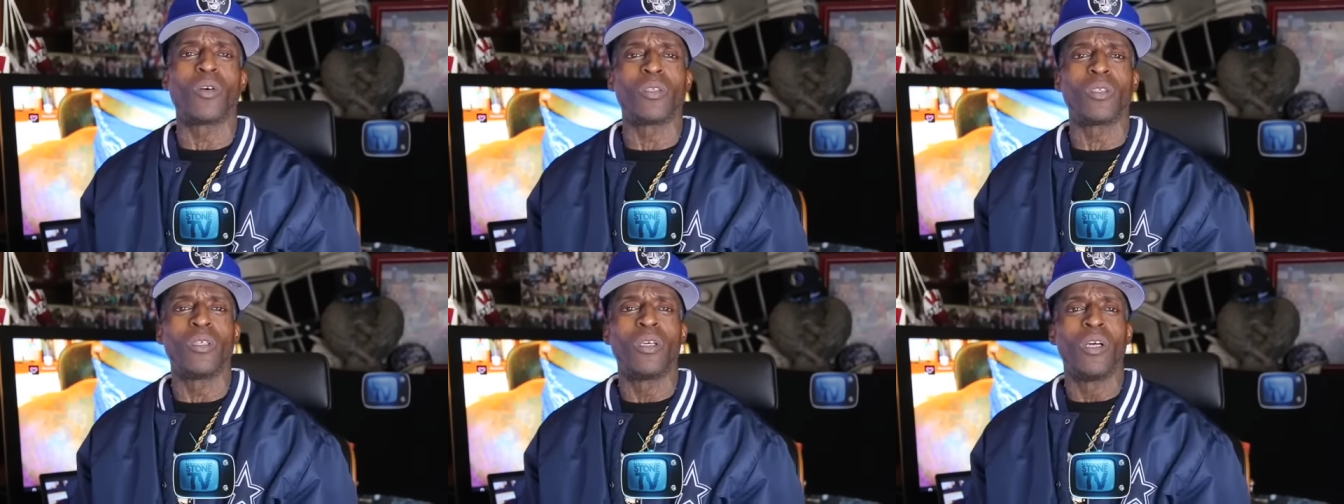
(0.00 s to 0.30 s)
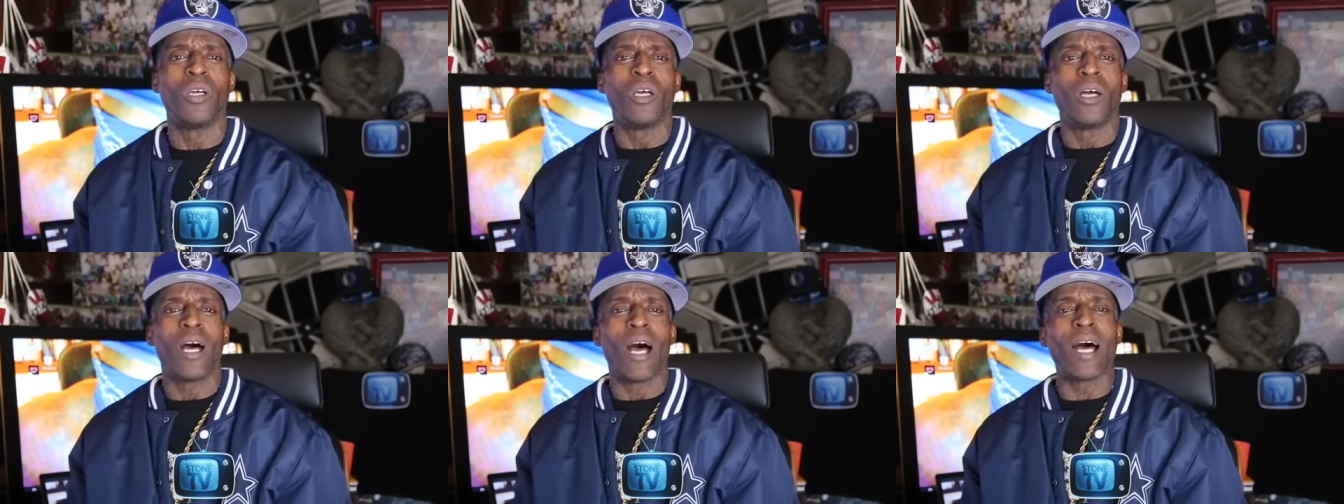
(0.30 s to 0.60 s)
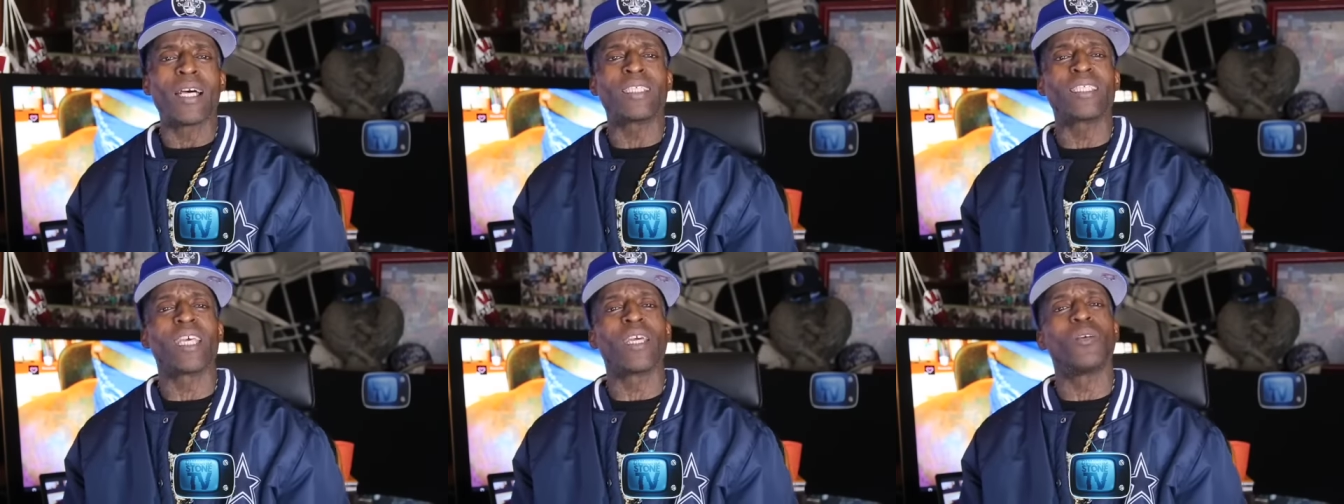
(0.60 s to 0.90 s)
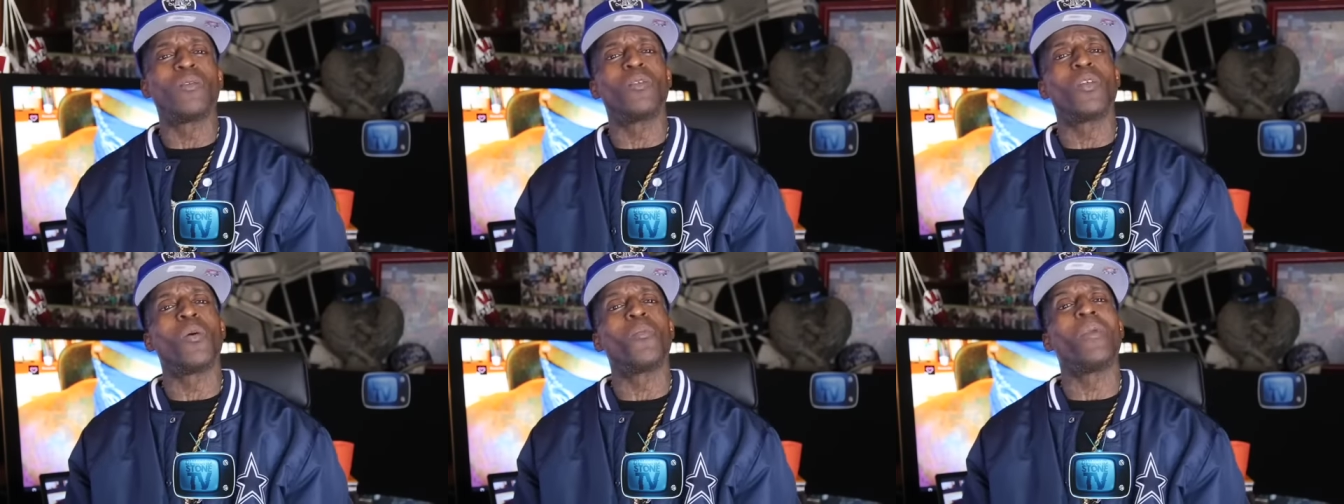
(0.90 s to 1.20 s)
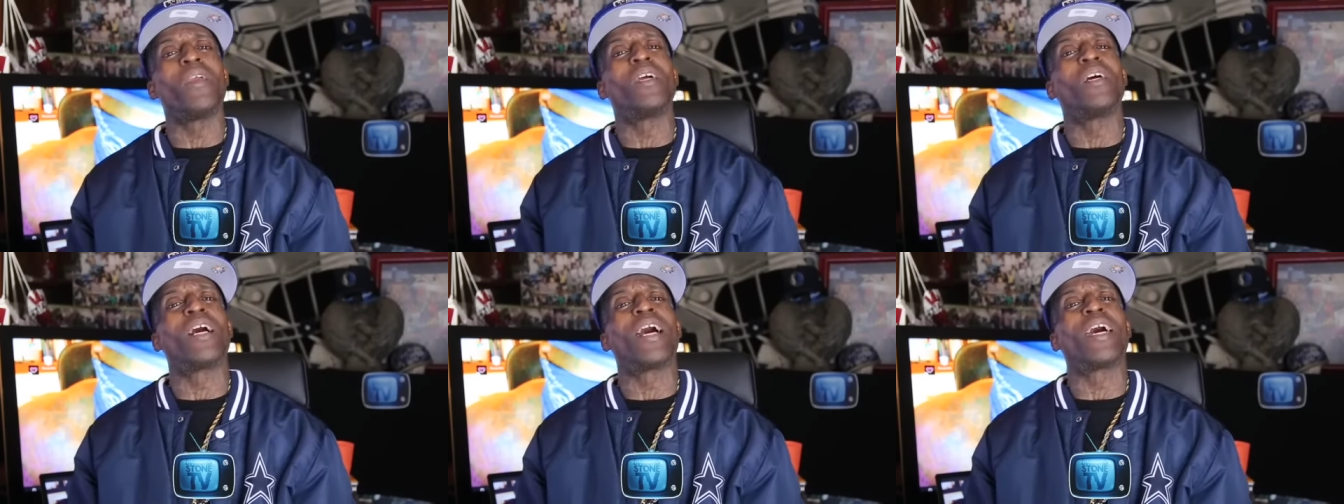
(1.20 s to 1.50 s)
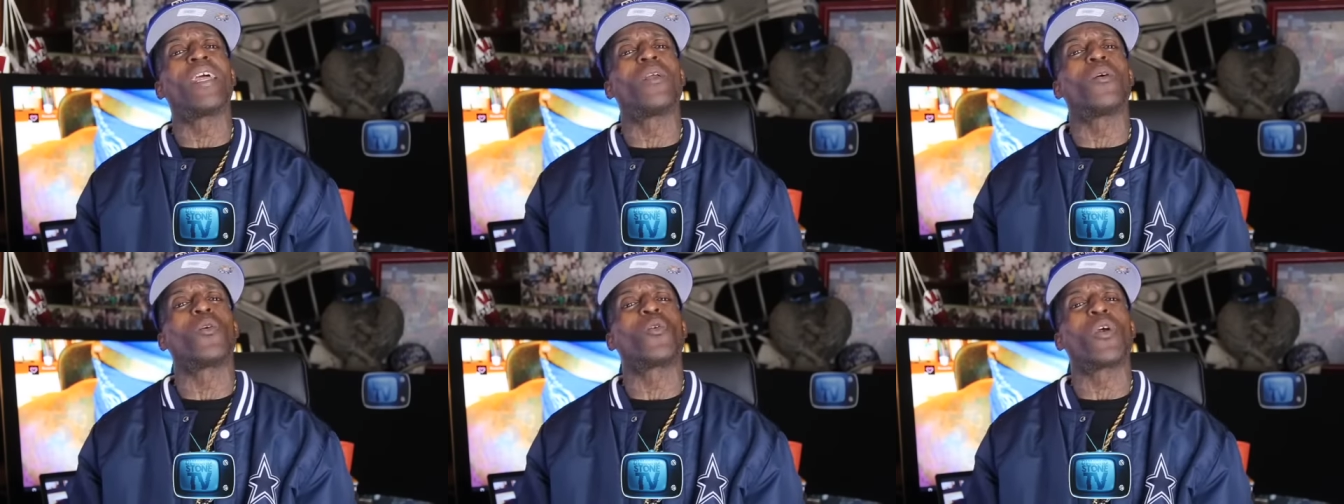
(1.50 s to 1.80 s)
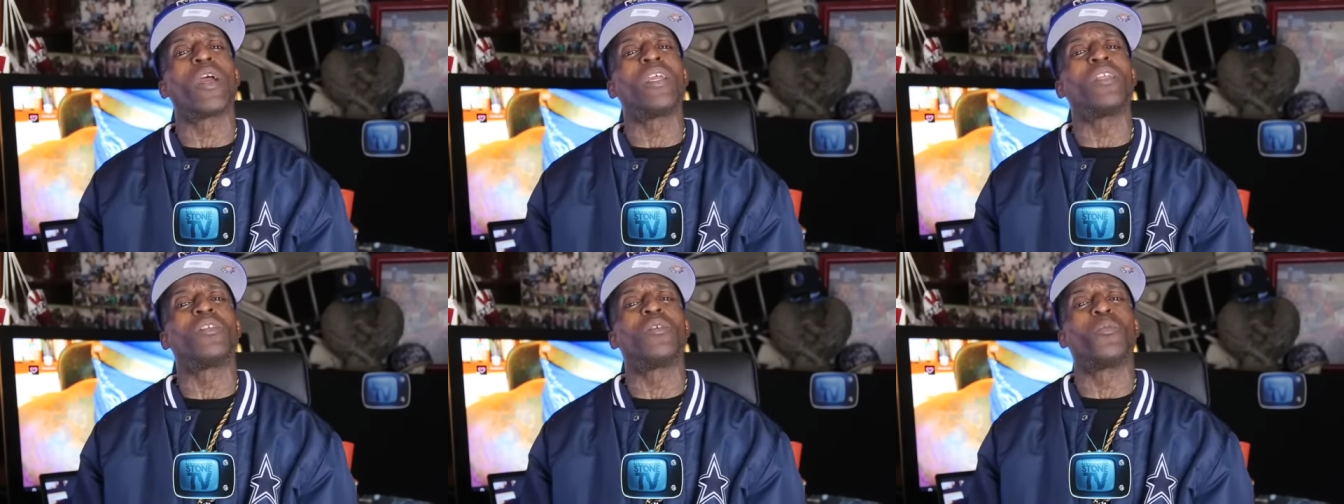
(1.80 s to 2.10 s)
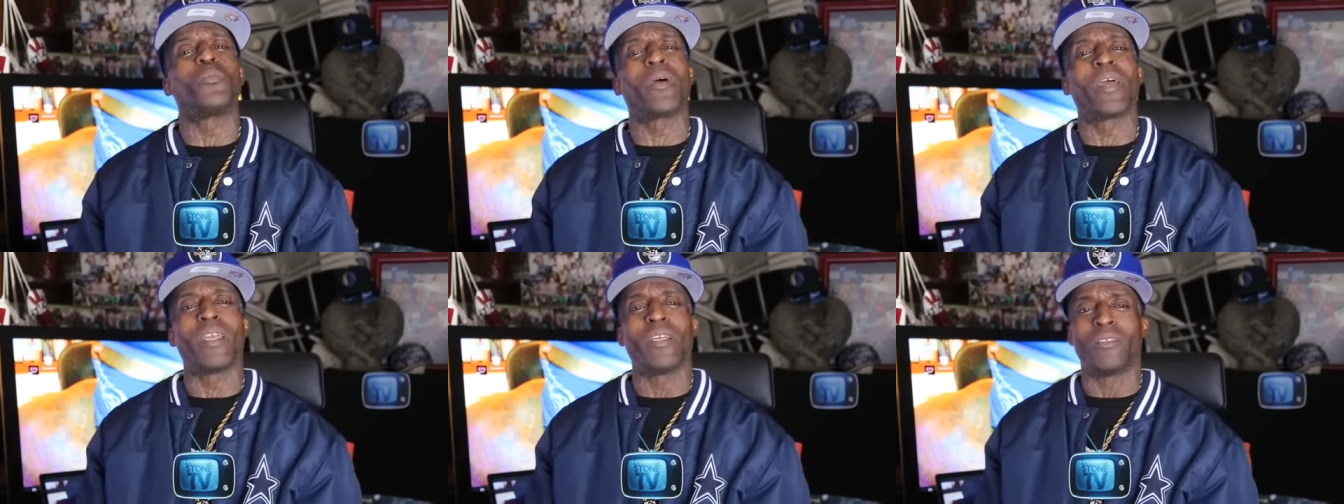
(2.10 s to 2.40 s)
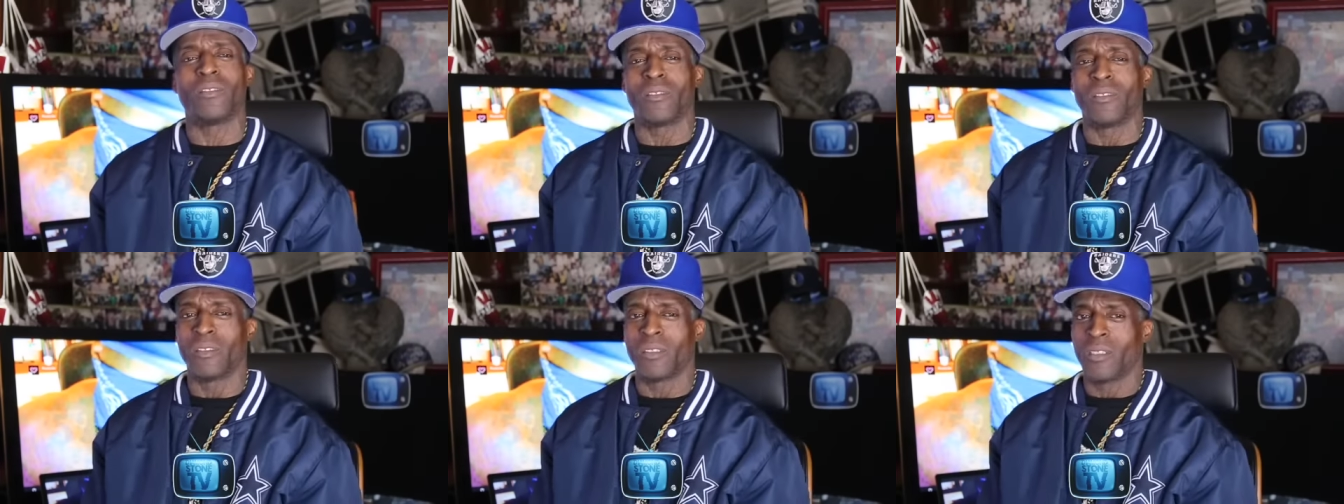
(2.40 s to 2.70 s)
Only, I say, you know me, I had a great debate.